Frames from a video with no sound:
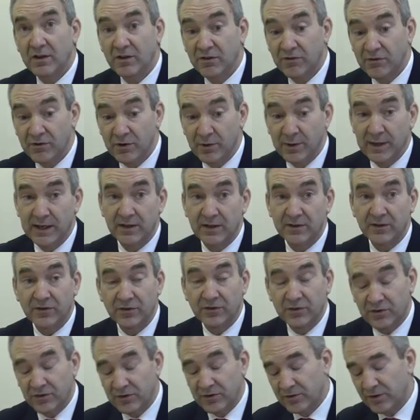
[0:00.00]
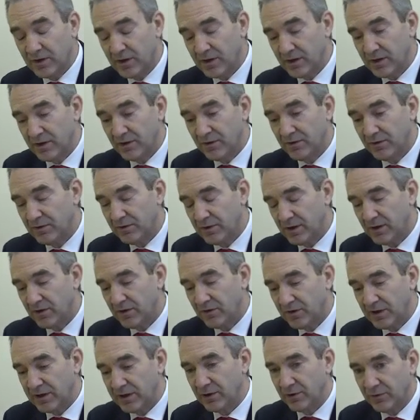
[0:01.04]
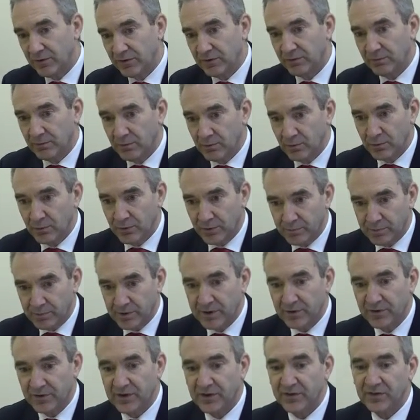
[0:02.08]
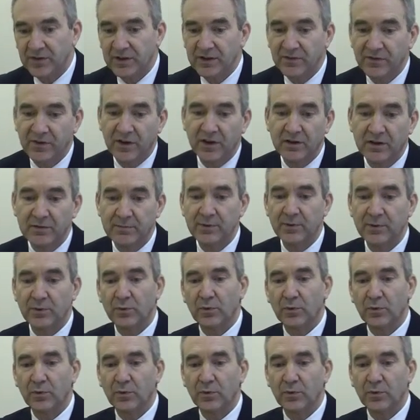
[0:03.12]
throughout the sales order processing environment,